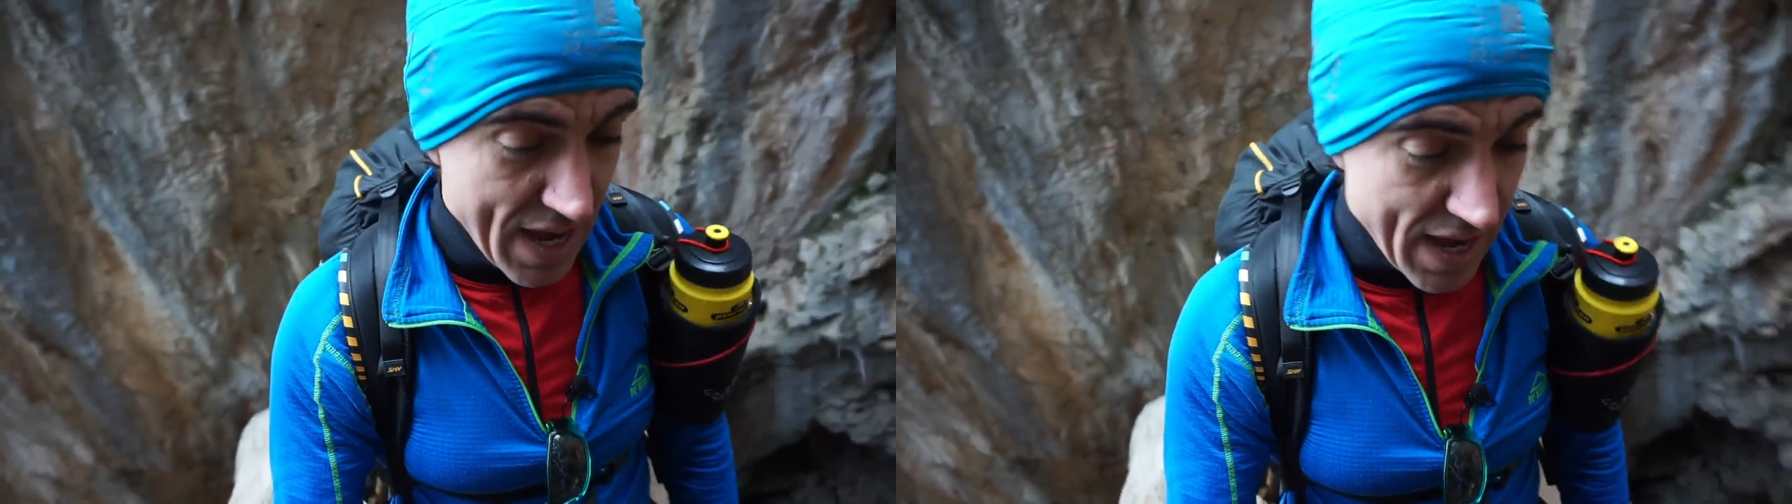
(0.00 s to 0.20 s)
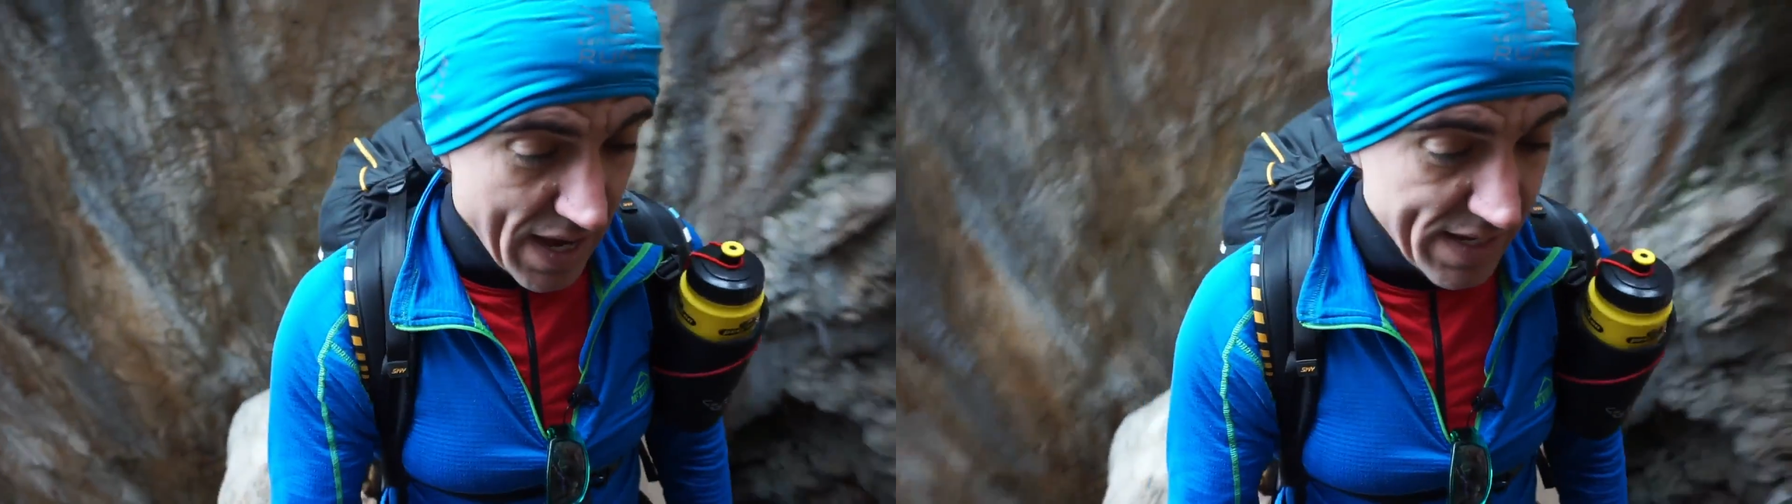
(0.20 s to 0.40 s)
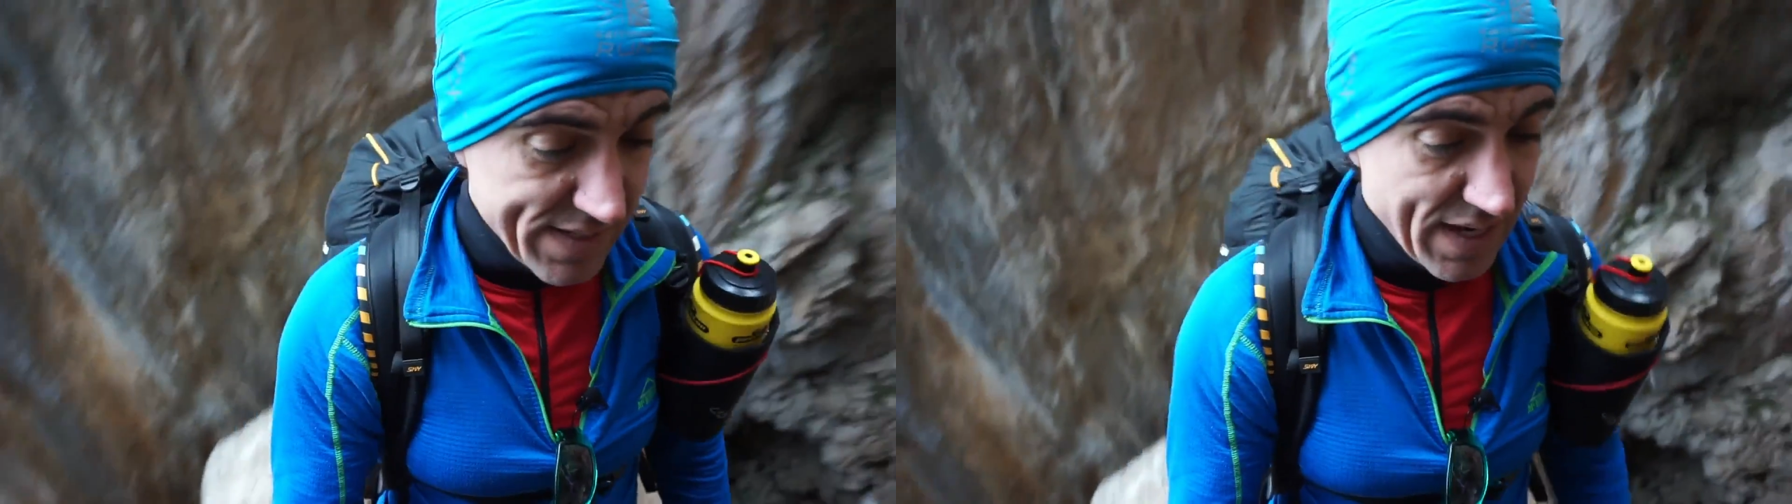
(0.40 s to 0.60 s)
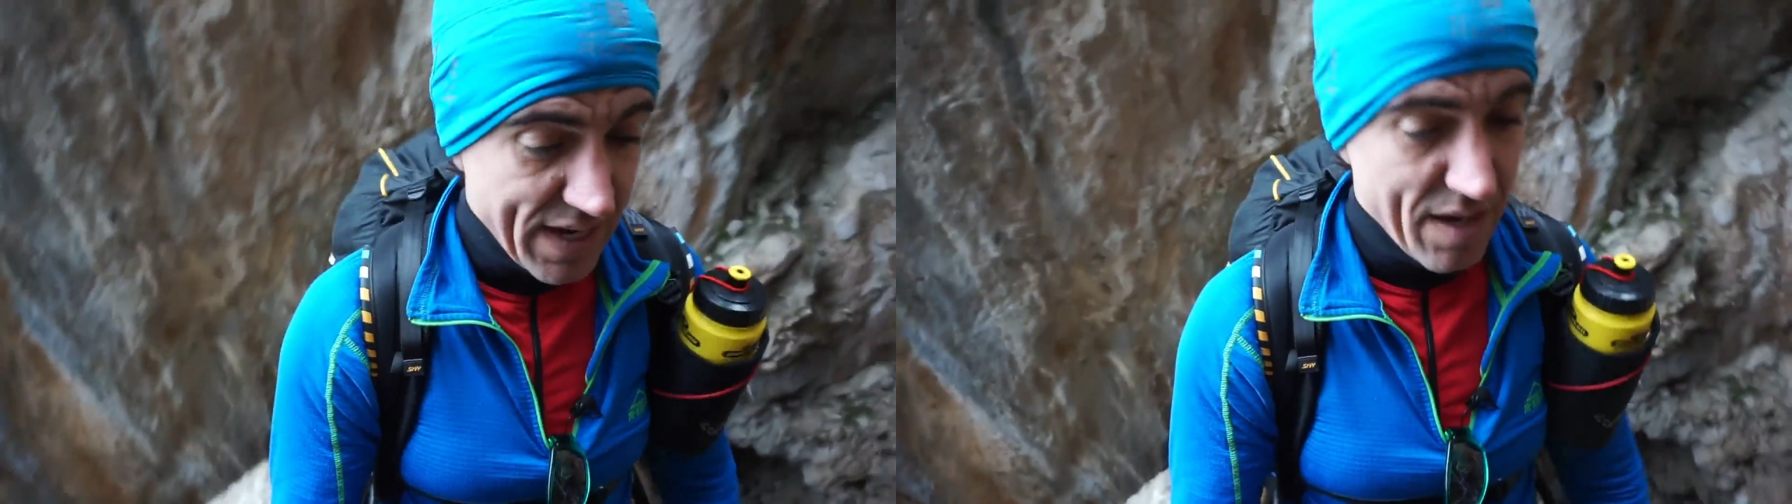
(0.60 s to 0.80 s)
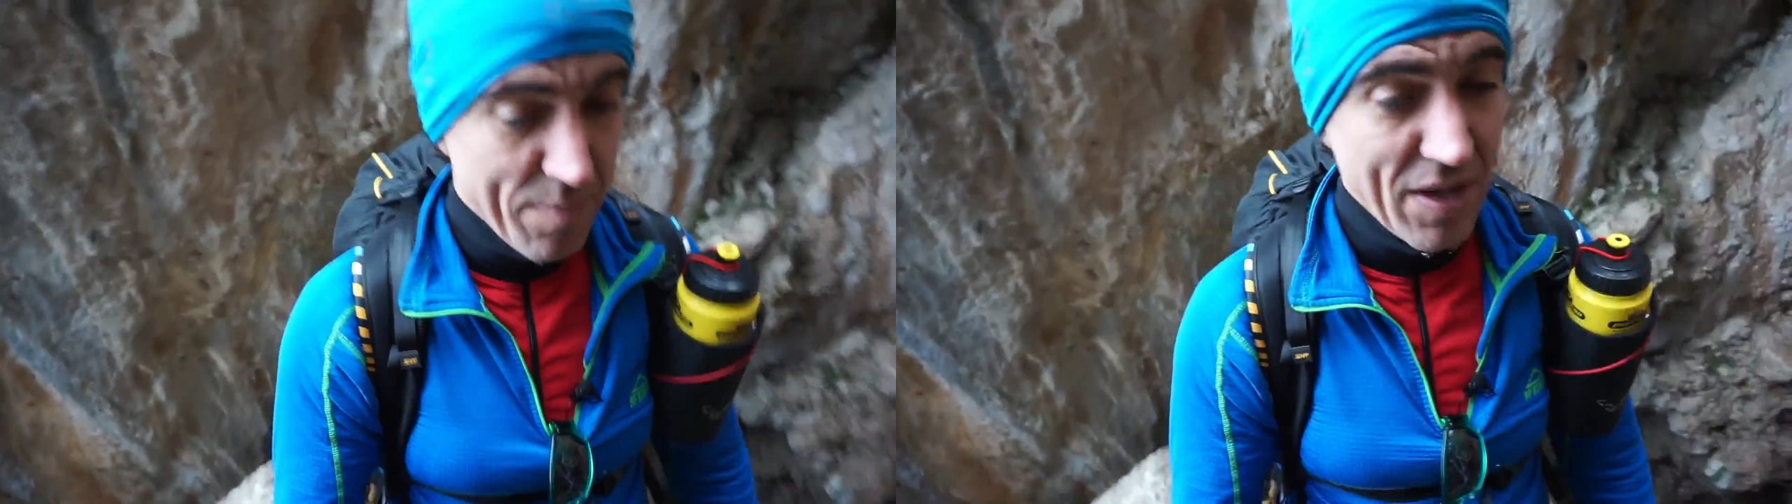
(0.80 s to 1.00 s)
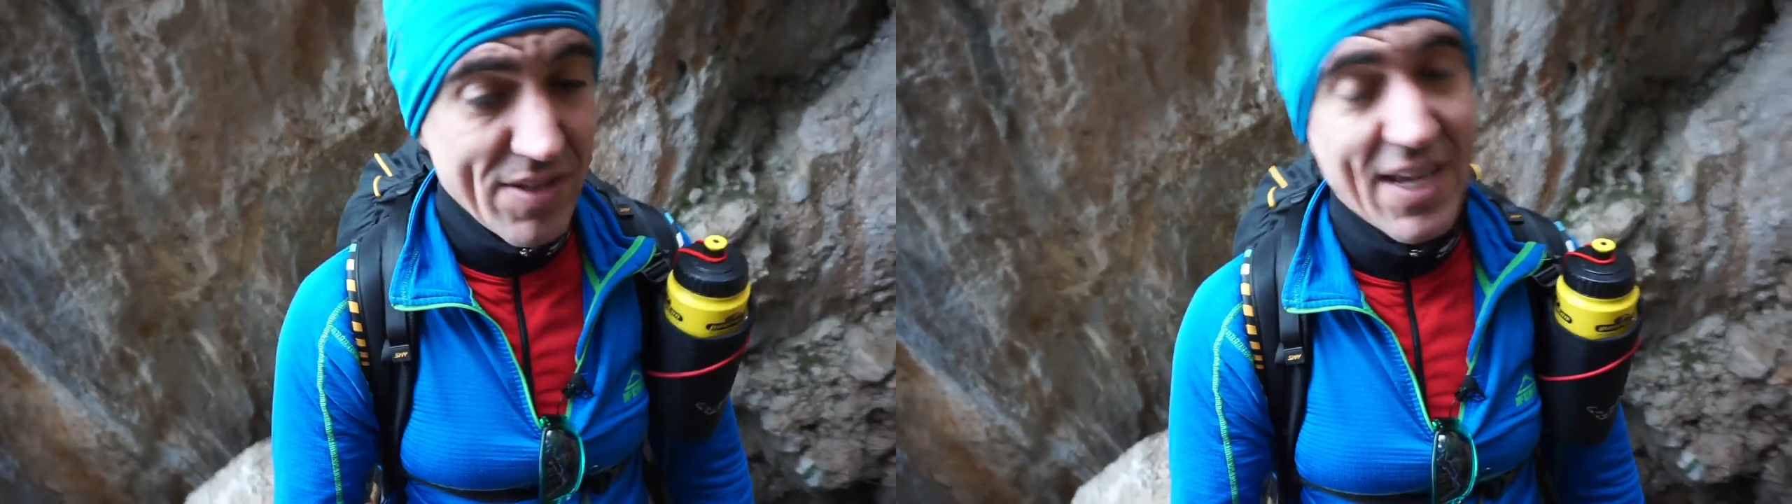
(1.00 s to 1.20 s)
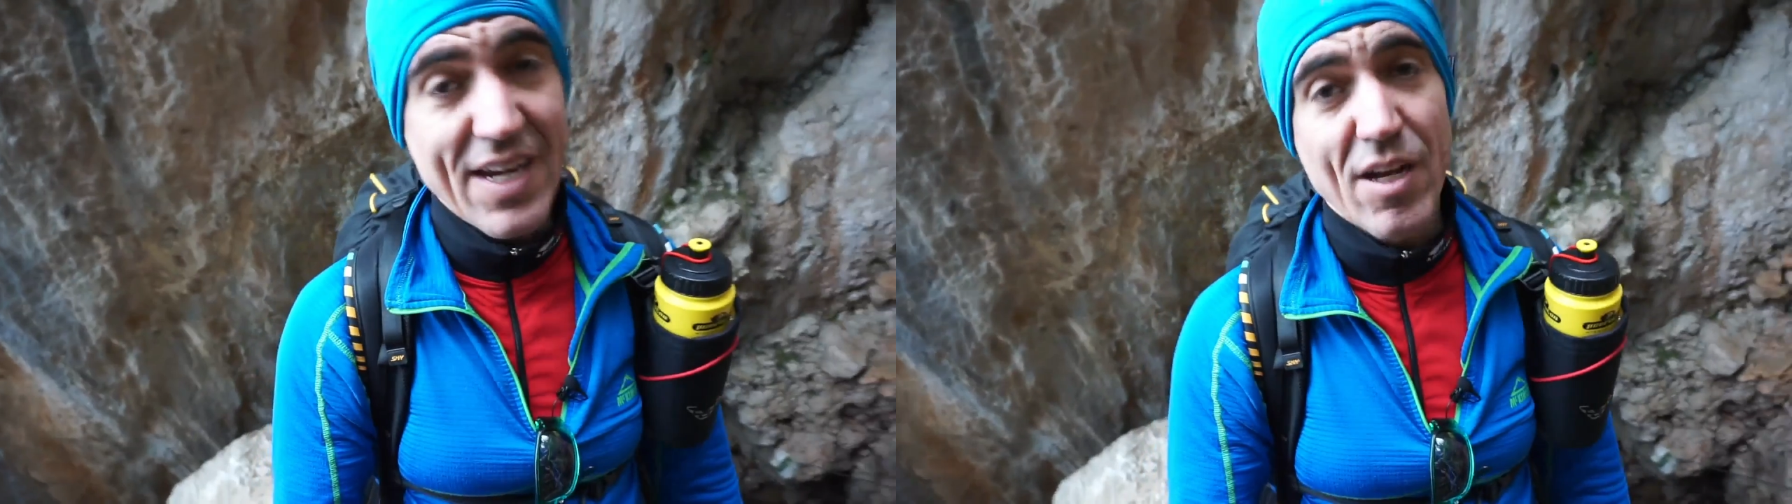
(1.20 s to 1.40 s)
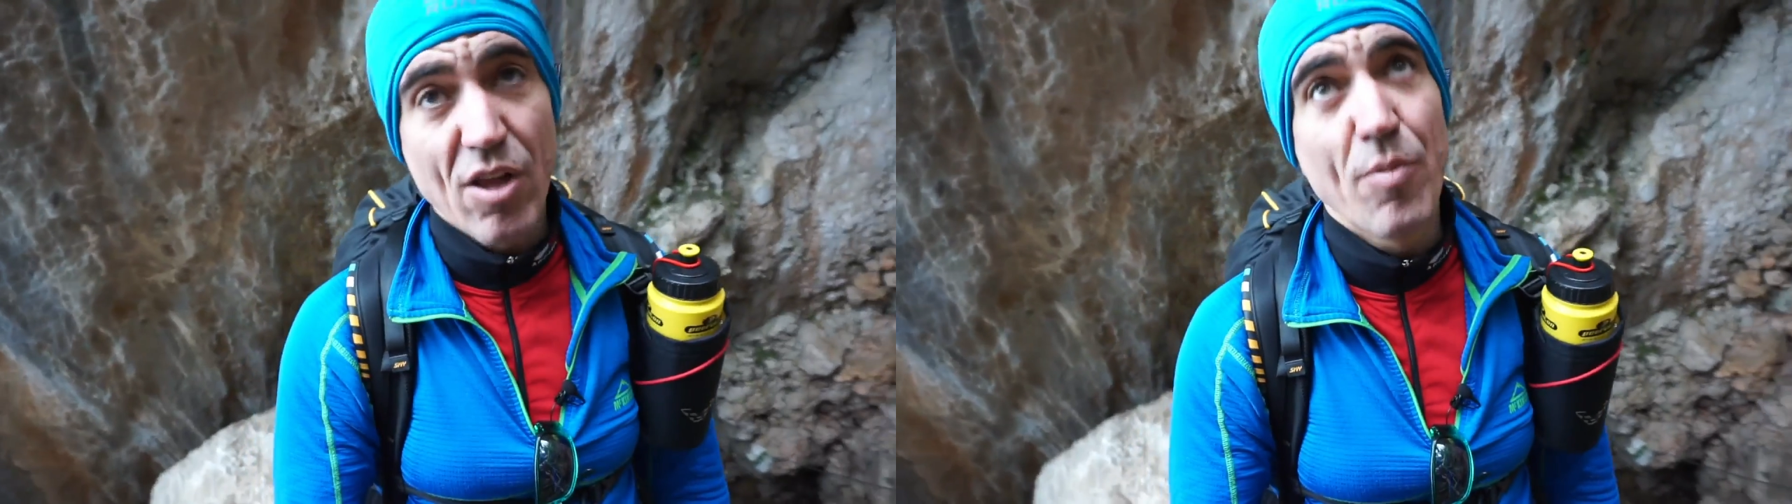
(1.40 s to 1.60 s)
And about 10
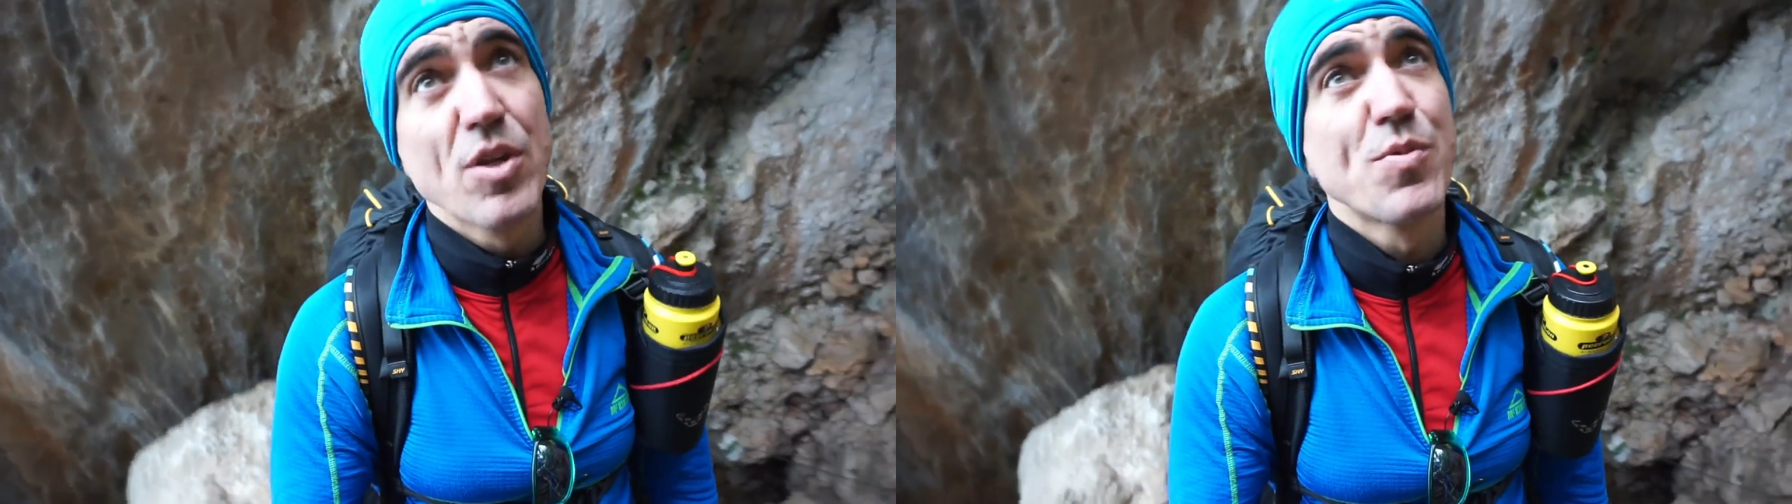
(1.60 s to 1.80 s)
kilometers